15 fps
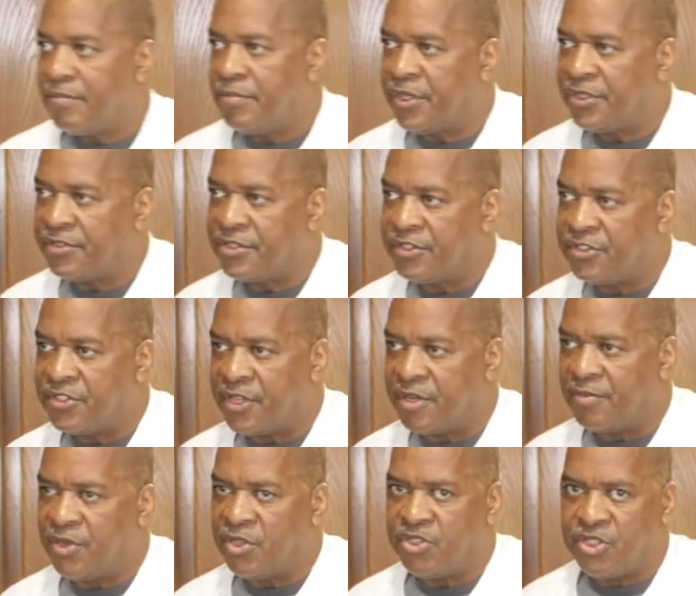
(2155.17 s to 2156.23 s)
Mix the
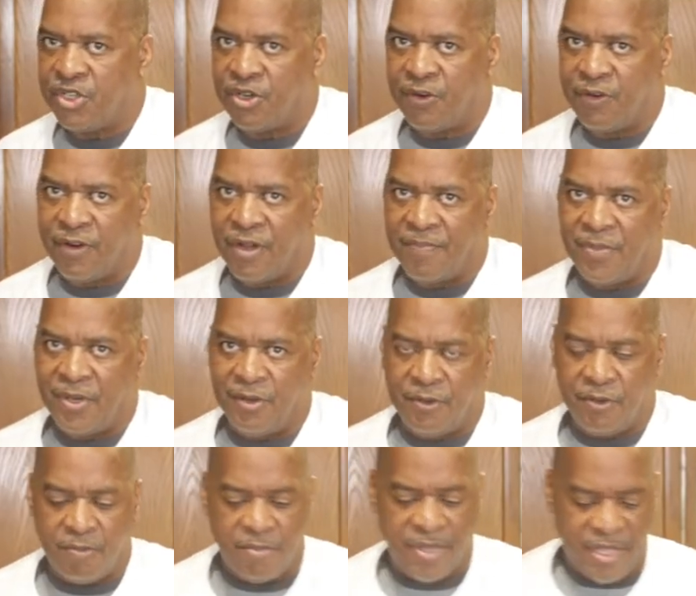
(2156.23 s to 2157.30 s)
cinnamon sugar up a
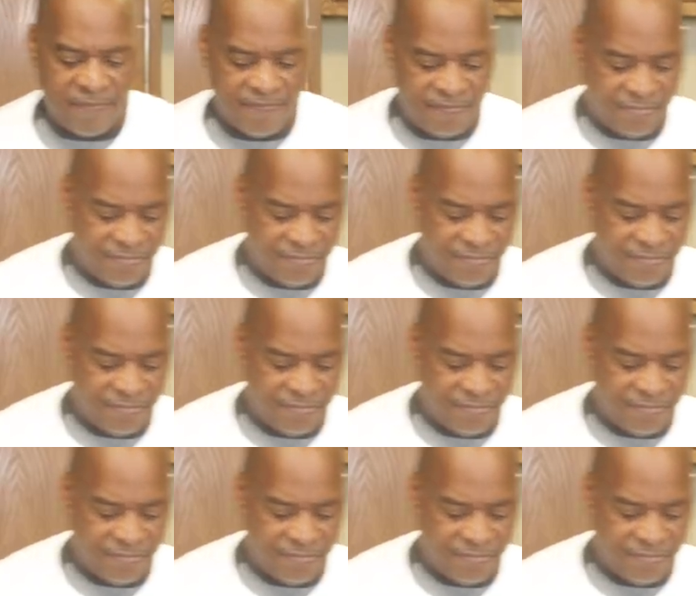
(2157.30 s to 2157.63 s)
little bit.